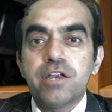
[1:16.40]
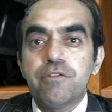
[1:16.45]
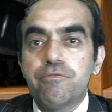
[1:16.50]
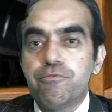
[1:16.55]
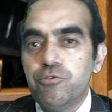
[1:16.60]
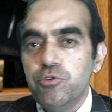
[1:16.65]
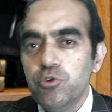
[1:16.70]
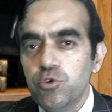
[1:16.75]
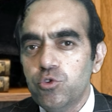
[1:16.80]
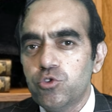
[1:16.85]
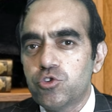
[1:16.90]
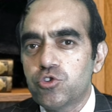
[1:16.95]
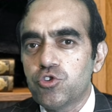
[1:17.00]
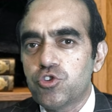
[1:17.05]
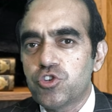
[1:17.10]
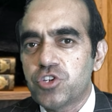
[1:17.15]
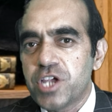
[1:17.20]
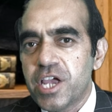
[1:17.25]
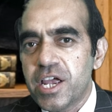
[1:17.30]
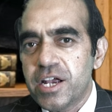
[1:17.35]
refused to
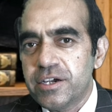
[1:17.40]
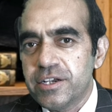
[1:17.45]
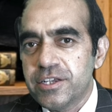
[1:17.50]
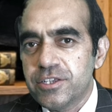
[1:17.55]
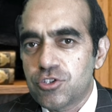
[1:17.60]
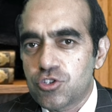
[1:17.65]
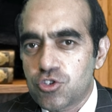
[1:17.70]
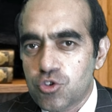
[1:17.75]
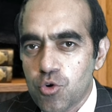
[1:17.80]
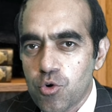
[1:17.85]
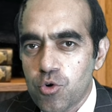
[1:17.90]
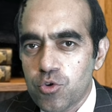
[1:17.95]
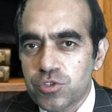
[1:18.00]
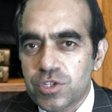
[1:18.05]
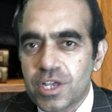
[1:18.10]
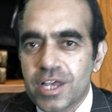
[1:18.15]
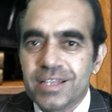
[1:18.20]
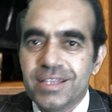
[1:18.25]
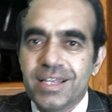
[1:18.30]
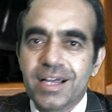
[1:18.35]
share his stones,
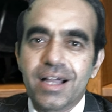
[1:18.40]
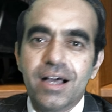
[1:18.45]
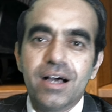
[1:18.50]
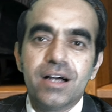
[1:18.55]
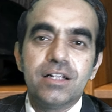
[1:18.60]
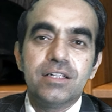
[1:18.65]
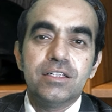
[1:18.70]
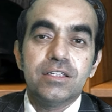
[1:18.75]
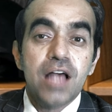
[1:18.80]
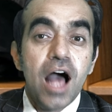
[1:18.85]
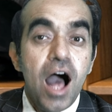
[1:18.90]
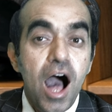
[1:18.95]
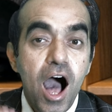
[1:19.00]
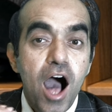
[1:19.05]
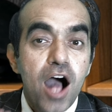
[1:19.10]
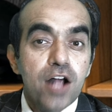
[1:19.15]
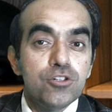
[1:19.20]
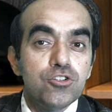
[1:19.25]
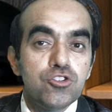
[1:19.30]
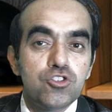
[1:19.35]
the girl
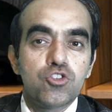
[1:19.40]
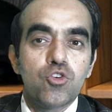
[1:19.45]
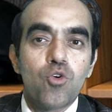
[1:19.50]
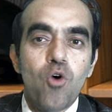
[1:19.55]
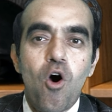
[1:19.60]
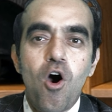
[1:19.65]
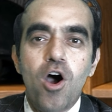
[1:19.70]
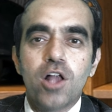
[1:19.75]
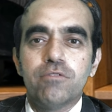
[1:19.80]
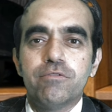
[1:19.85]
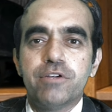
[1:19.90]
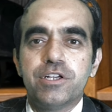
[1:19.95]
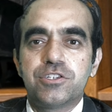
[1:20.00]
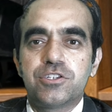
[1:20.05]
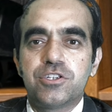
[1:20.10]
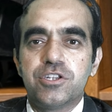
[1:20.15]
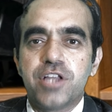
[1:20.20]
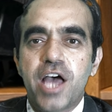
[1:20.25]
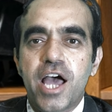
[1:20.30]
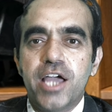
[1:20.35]
also always
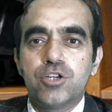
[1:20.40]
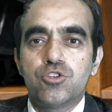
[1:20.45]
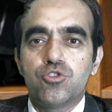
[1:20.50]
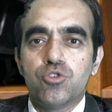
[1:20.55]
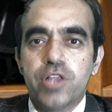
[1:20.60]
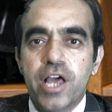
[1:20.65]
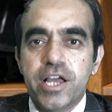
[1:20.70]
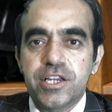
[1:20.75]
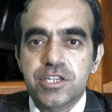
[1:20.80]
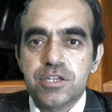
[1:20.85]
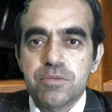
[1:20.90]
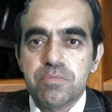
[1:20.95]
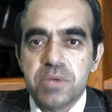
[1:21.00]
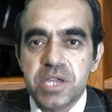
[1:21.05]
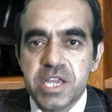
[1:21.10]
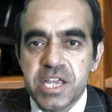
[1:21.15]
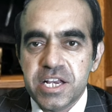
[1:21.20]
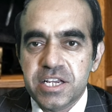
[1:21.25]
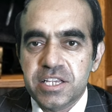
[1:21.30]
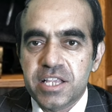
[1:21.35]
denied to let him
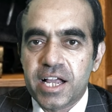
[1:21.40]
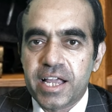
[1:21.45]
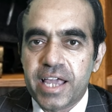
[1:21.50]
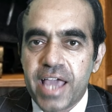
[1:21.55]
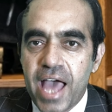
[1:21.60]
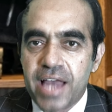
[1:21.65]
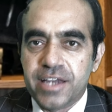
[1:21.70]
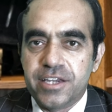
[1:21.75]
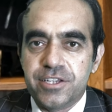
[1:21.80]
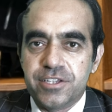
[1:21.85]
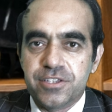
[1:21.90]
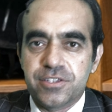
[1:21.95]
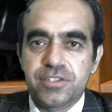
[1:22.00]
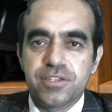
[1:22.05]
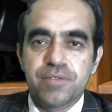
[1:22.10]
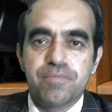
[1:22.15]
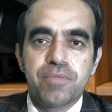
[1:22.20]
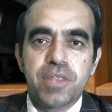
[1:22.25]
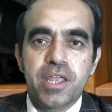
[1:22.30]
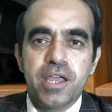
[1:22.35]
eat the candies.
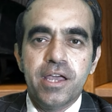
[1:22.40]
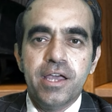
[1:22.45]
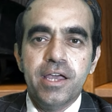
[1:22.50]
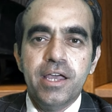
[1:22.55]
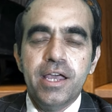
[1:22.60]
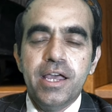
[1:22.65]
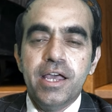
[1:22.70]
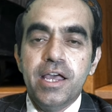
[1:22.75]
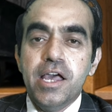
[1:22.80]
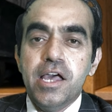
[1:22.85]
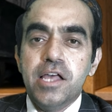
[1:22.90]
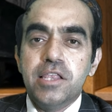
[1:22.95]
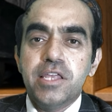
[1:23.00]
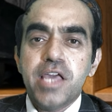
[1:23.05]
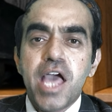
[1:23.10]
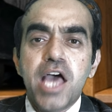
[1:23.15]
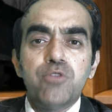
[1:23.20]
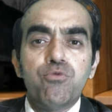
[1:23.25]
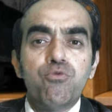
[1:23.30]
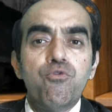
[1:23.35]
They
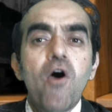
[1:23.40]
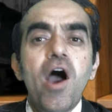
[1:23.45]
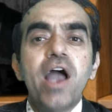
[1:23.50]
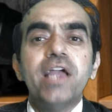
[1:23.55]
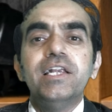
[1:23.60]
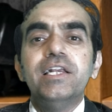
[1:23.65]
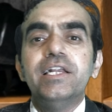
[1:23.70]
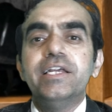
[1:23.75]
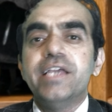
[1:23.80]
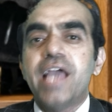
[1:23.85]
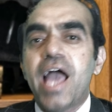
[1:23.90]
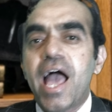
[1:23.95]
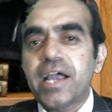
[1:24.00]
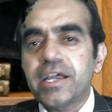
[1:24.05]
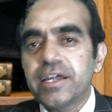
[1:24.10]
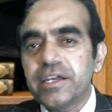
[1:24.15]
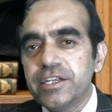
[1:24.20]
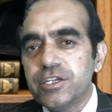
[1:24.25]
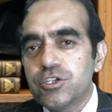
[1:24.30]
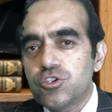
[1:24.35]
had finally
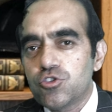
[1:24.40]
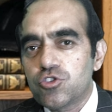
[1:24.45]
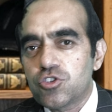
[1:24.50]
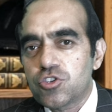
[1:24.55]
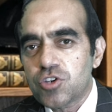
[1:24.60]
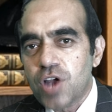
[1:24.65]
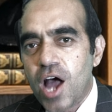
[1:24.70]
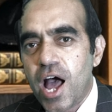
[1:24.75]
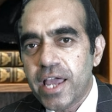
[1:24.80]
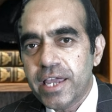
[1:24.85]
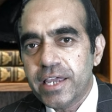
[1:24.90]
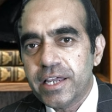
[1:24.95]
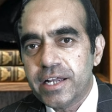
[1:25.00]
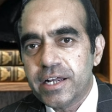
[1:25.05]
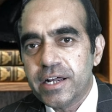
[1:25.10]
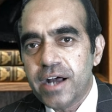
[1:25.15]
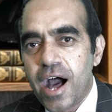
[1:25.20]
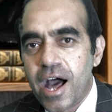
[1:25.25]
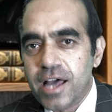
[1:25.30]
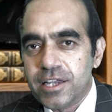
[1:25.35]
agreed to strike
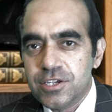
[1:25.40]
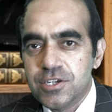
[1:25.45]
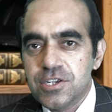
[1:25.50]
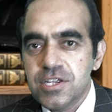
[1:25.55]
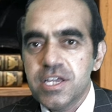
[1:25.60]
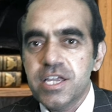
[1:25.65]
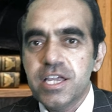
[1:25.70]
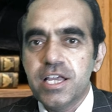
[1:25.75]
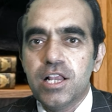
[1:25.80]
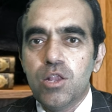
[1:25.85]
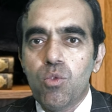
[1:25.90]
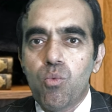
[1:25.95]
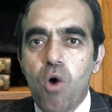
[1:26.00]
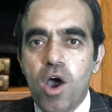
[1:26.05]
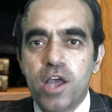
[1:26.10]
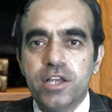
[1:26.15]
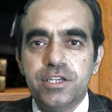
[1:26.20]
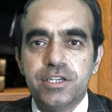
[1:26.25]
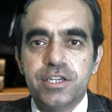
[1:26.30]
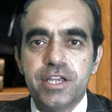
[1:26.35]
a deal
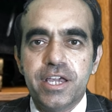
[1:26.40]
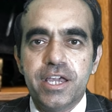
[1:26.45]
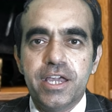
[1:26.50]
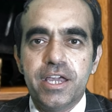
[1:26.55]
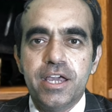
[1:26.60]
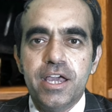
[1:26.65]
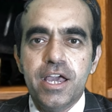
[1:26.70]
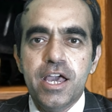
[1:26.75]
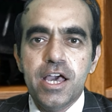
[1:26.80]
one day.